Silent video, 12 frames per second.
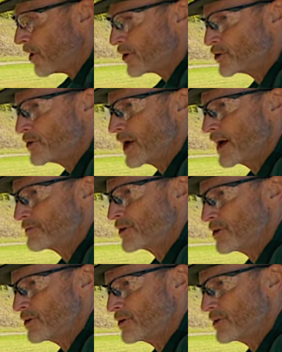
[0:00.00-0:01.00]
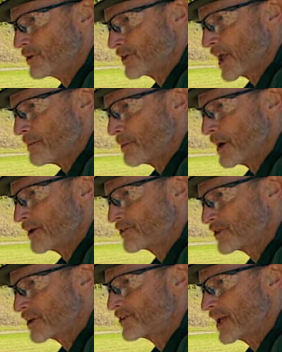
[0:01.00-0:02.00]
all you have to do is aim about
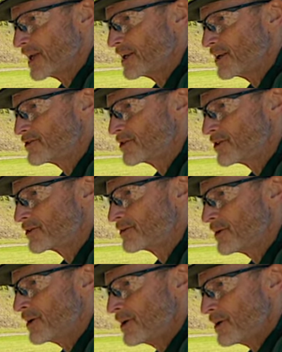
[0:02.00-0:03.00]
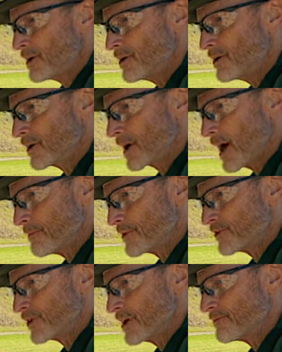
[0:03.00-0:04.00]
six eight inches you know
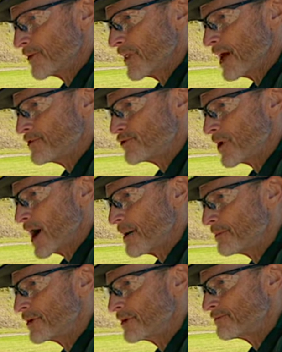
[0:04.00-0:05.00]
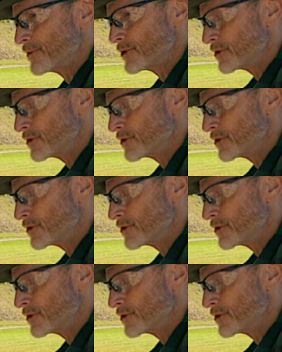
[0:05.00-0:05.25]
compensate for that drop for